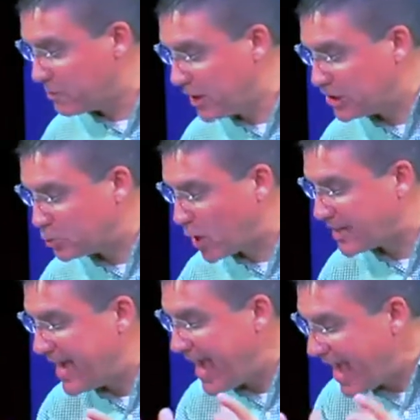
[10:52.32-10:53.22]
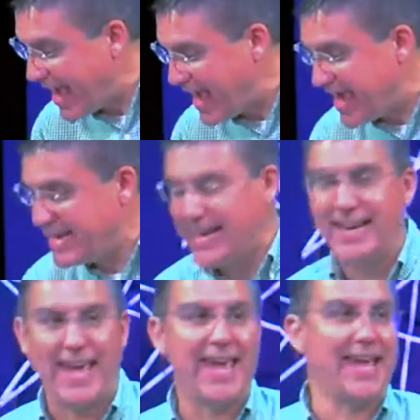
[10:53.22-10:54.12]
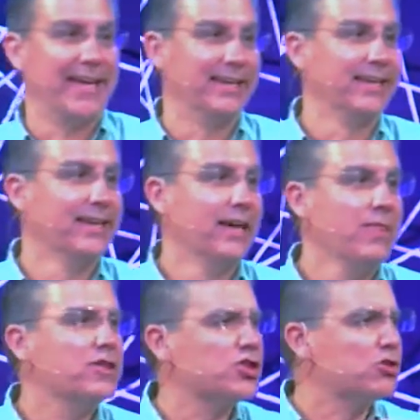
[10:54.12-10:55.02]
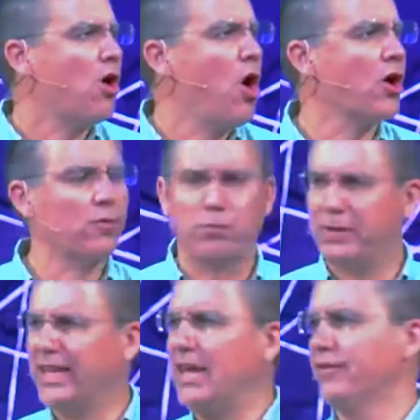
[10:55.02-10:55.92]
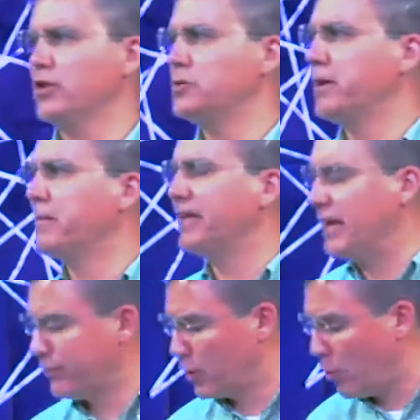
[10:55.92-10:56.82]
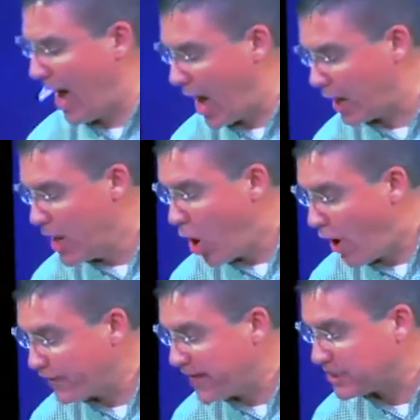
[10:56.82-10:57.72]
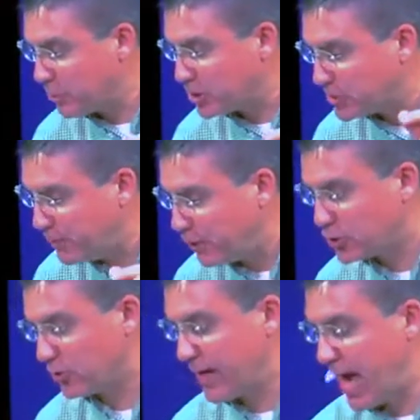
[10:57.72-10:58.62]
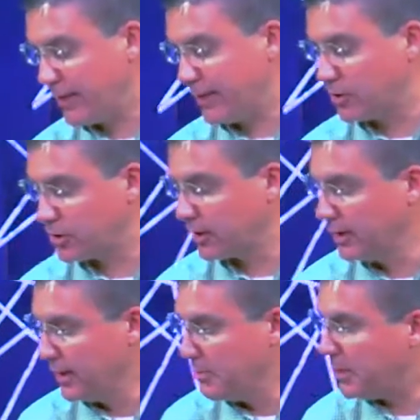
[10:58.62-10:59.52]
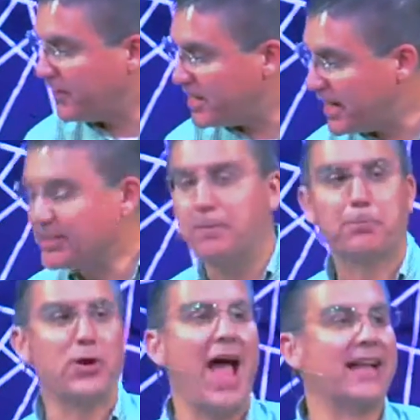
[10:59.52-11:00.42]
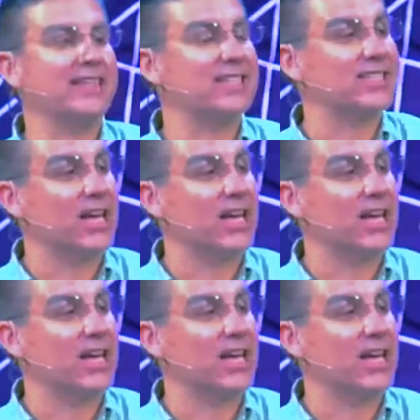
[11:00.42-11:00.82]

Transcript: must work hand in hand. The strong believer who's been a believer a while often has more spiritual knowledge. But if he doesn't practice